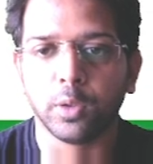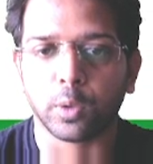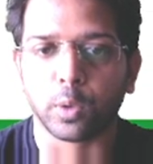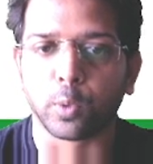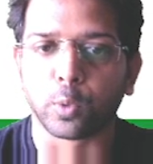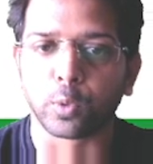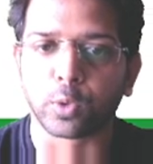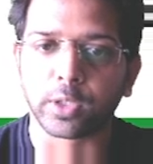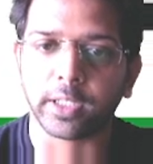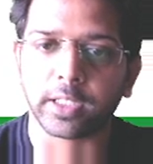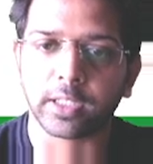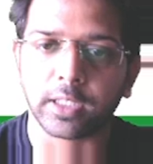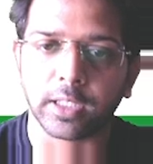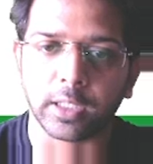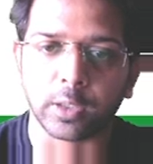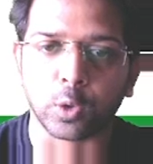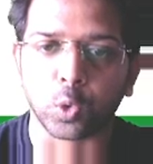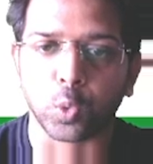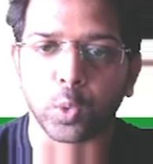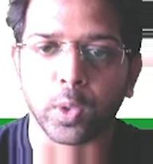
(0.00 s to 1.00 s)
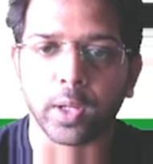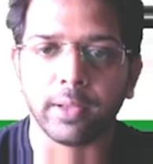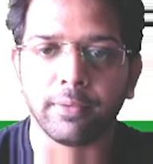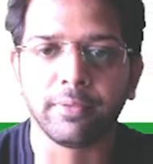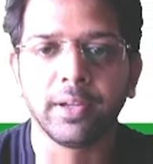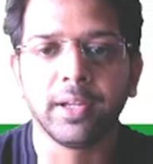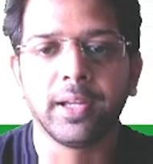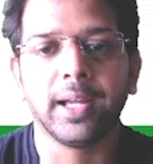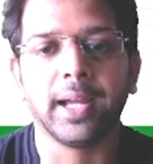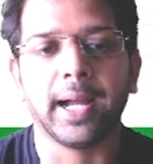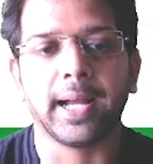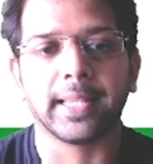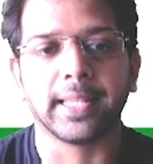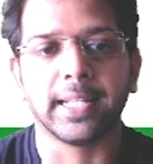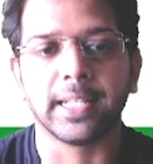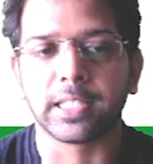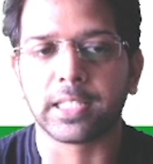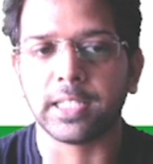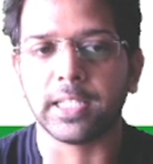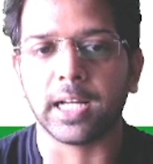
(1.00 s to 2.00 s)
root 6 into 12 and
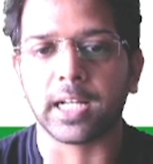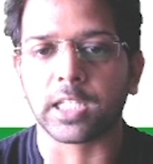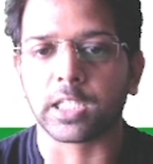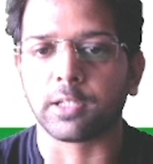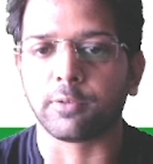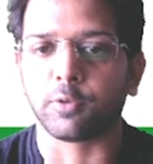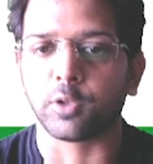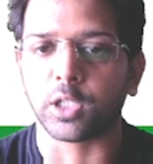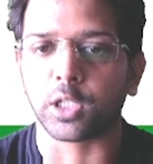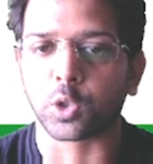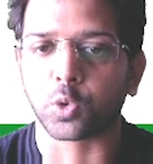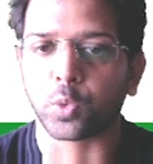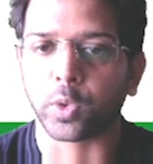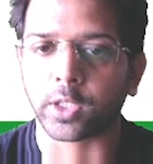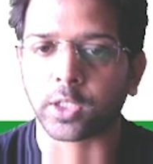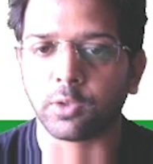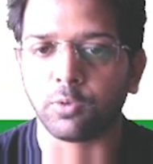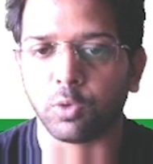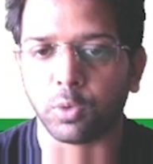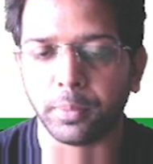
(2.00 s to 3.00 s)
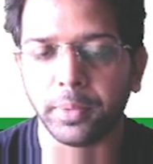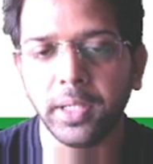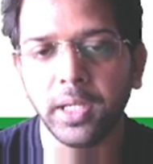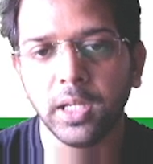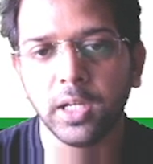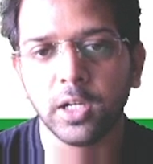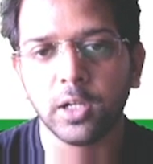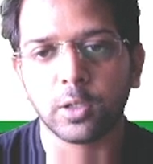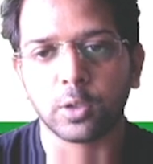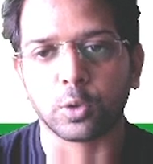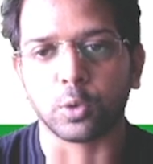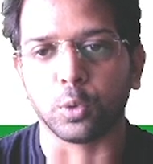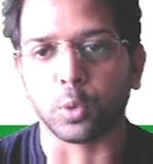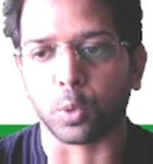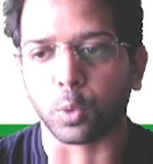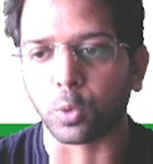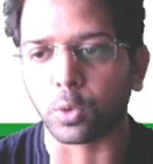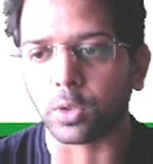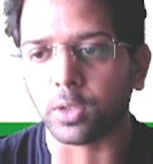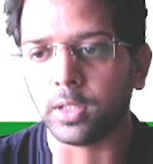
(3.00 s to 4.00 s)
hence the answer for this question will be 2
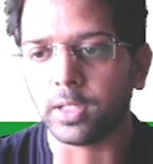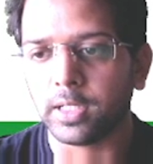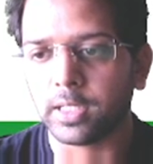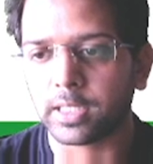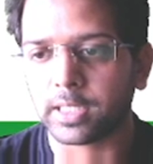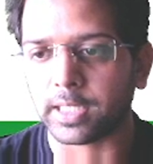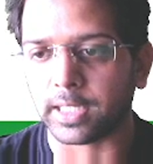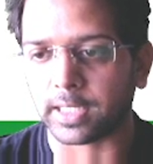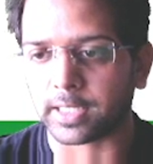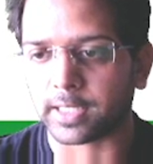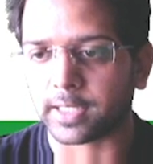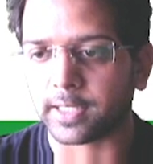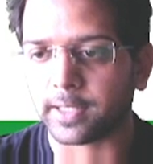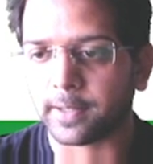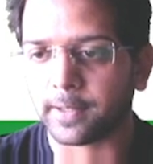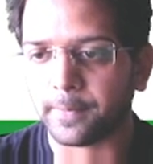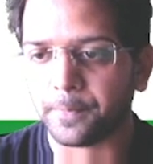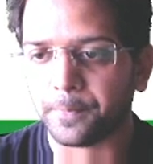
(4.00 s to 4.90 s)
root 6.